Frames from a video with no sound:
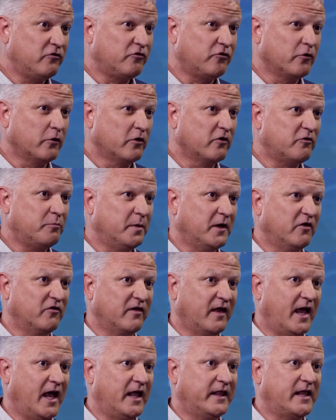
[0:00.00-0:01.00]
insurance because
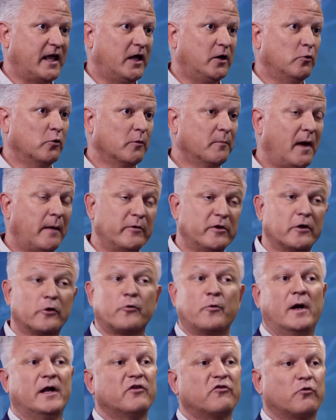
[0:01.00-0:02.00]
they had that, or maybe their
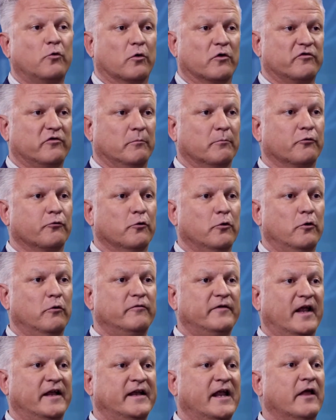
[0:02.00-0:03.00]
credit score is
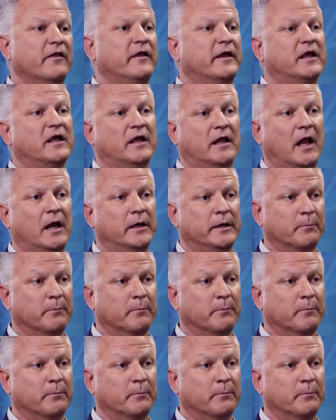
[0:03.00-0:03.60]
improved and now they can